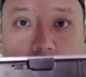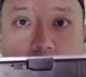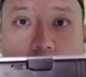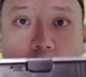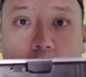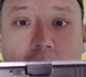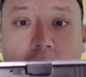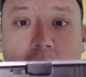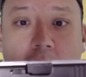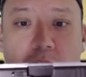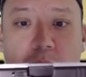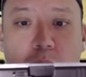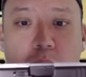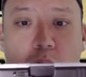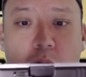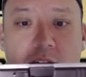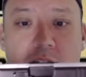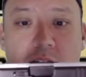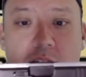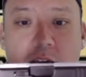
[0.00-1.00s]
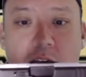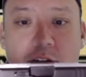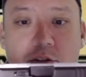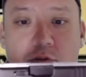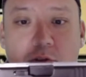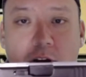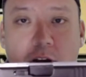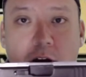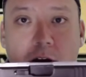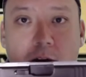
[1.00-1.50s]
When I depress that
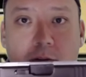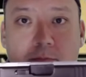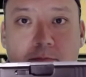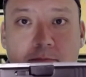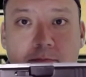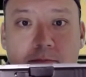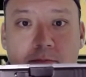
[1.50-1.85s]
trigger,